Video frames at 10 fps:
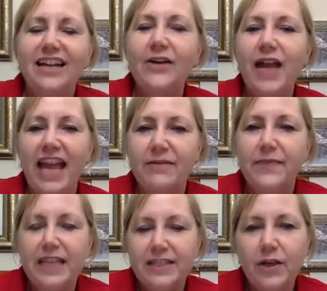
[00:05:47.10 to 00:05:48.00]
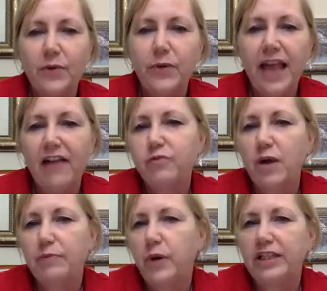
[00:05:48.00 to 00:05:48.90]
Okay, so we have
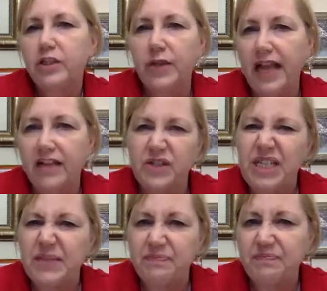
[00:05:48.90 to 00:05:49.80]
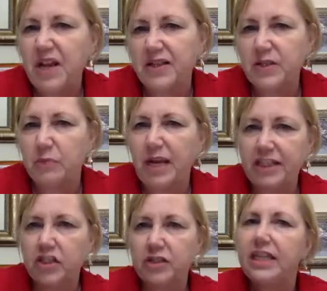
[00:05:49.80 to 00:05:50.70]
1.2 calories, not so
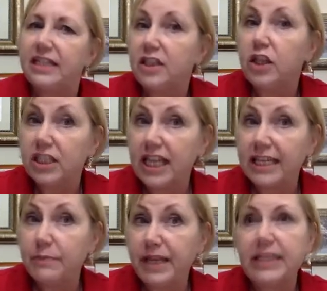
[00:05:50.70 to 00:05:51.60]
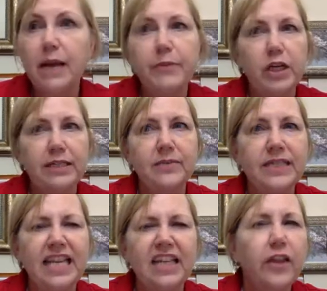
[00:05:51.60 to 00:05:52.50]
much. It looked like a big number because it
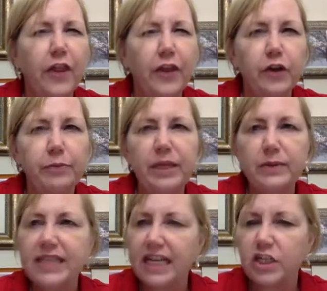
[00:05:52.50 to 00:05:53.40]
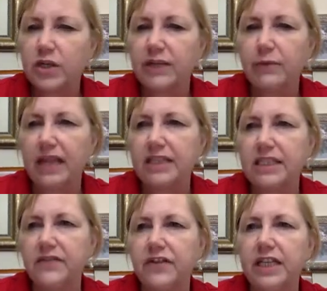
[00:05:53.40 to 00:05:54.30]
was 10 to the third, but it was actually a
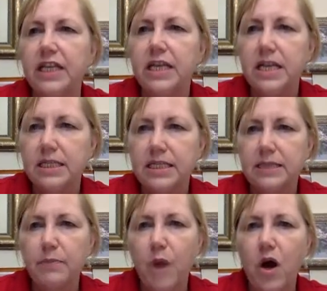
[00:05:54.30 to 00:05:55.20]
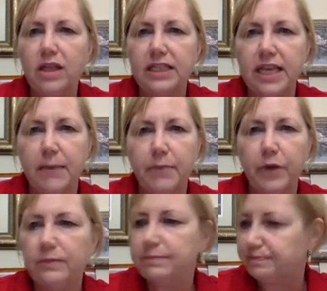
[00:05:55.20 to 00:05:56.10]
relatively small
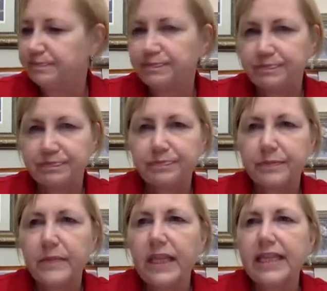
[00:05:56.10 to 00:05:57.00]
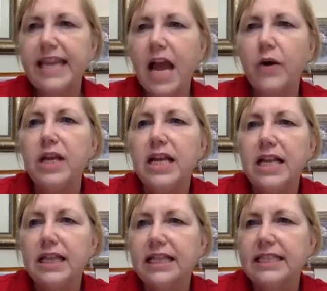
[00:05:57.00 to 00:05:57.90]
number. Now,
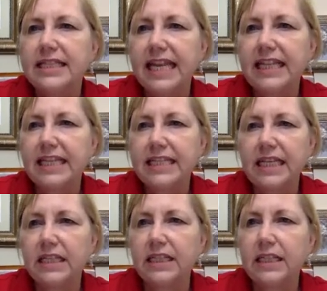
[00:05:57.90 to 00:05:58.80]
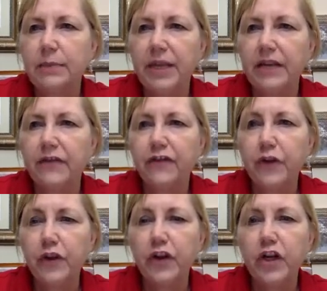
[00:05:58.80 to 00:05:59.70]
let's take this a little bit
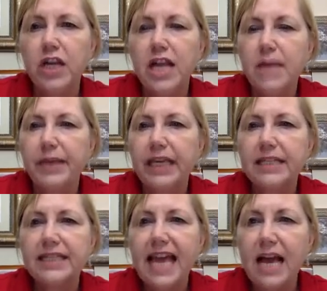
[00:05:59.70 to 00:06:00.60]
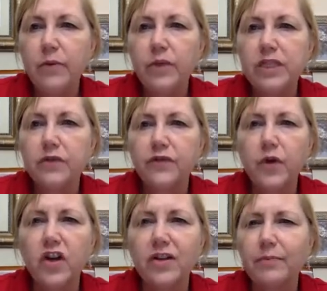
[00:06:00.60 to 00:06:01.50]
further, because that was
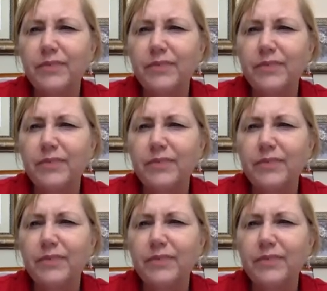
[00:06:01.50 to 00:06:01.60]
for,